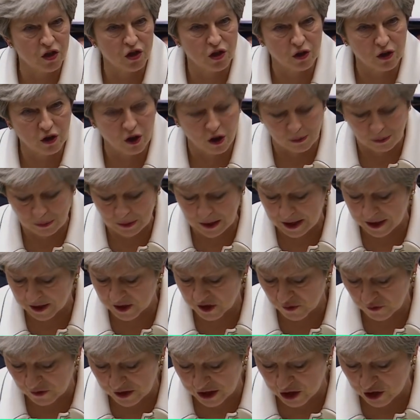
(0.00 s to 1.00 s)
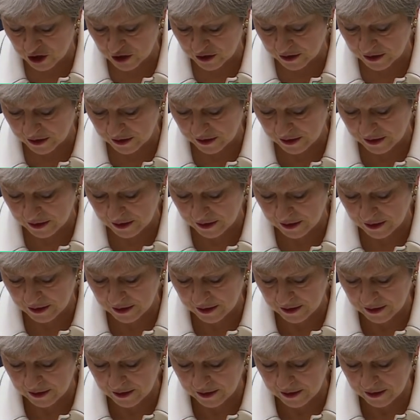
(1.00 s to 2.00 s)
in such a complex region.
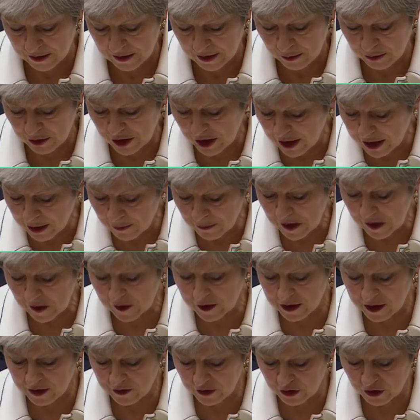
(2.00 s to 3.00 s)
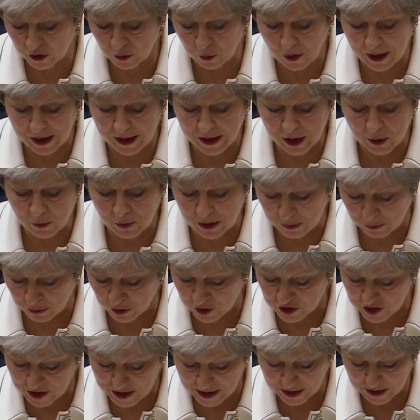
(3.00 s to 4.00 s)
But I am clear that the way we
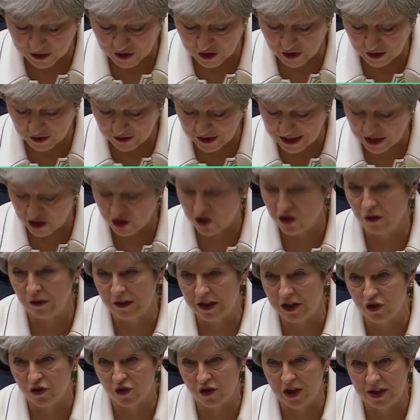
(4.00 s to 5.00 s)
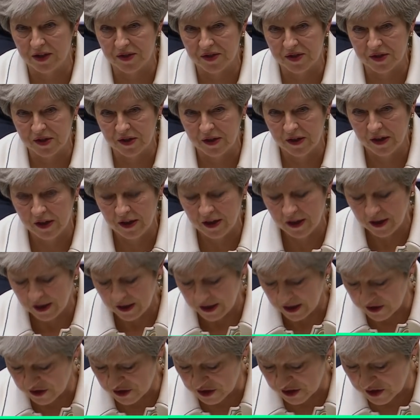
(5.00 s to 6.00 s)
protect our national interest
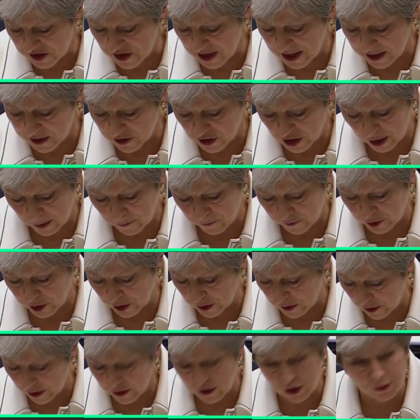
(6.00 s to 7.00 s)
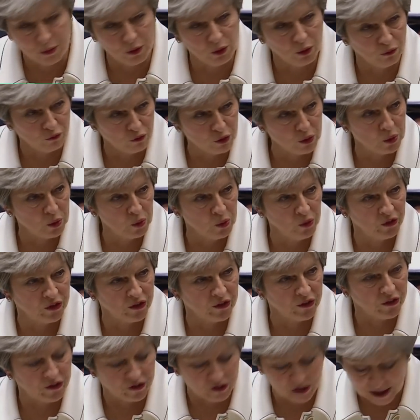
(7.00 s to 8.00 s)
is to stand up for the global rules
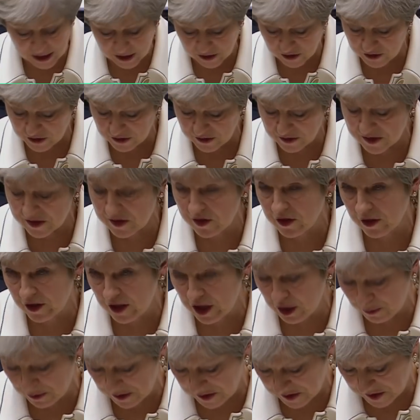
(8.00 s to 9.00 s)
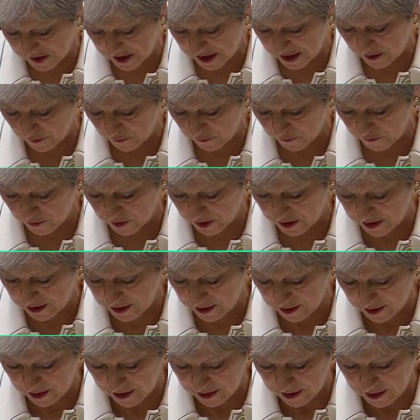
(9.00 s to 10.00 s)
and standards that keep us safe.
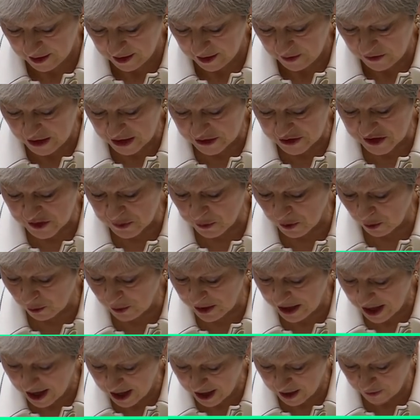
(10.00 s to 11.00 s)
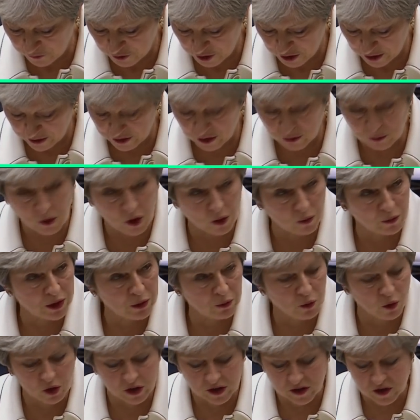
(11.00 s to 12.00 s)
That is what we have done and what
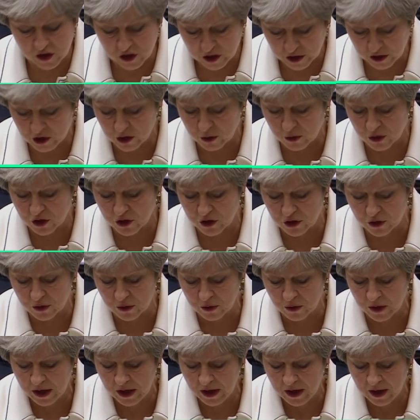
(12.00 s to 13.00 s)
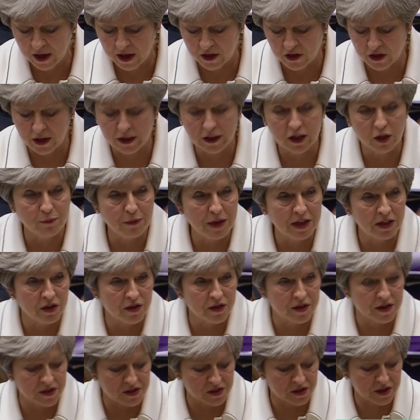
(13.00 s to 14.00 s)
we will continue to do, and I
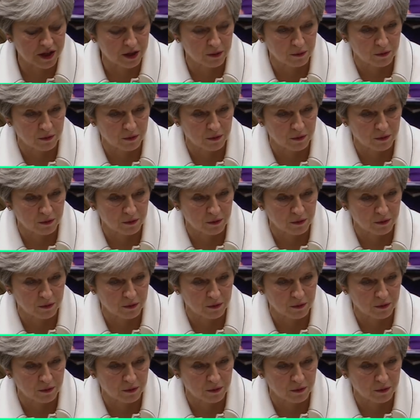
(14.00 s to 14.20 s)
commend this